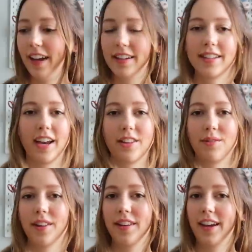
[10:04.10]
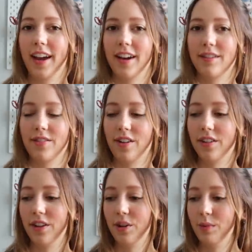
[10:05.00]
And yeah, the one that they have on
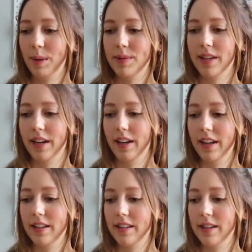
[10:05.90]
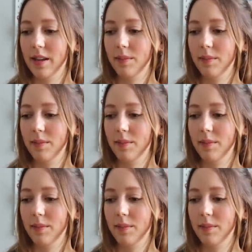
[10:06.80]
their website is